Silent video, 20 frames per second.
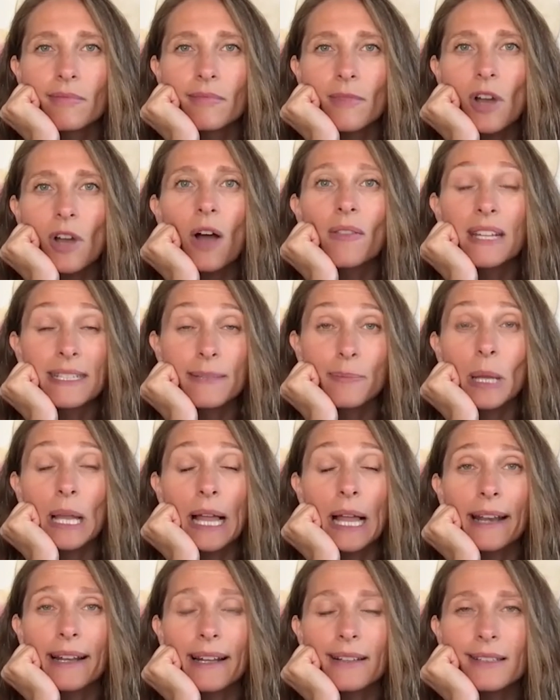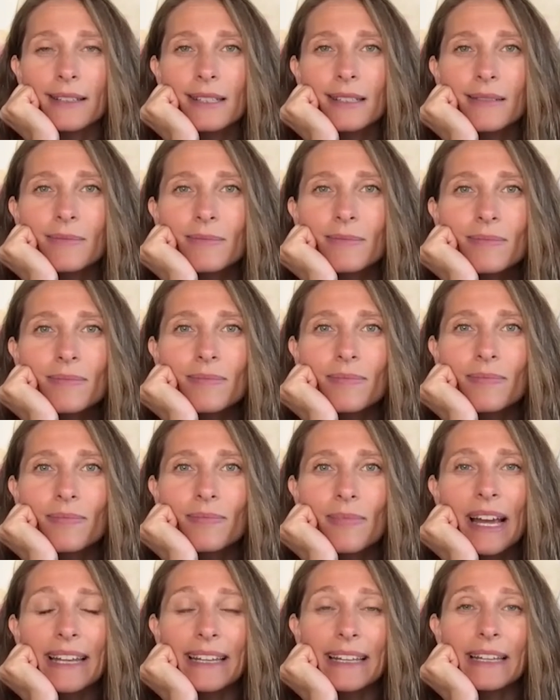on this planet
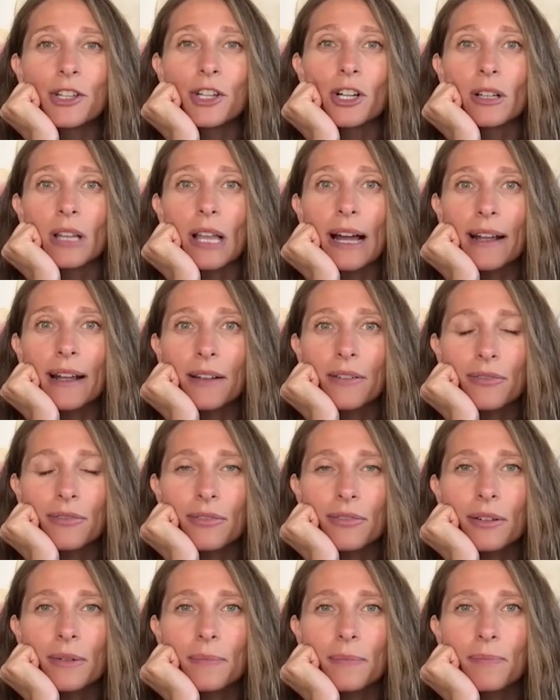and in your life?